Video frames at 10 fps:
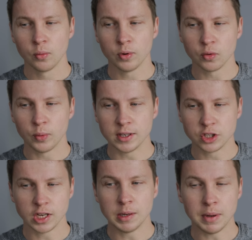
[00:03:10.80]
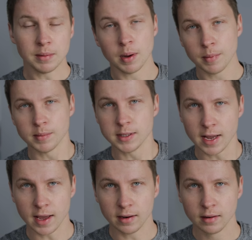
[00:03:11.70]
was when she met my mum and
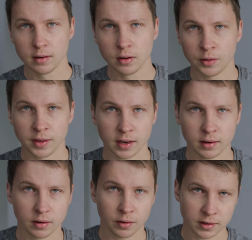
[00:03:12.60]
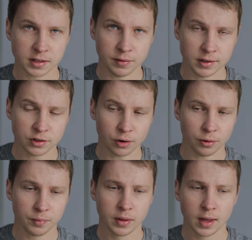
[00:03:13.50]
dad on the TV show.
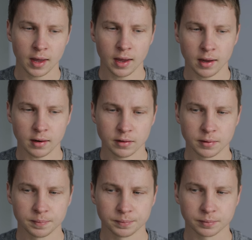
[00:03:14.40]
And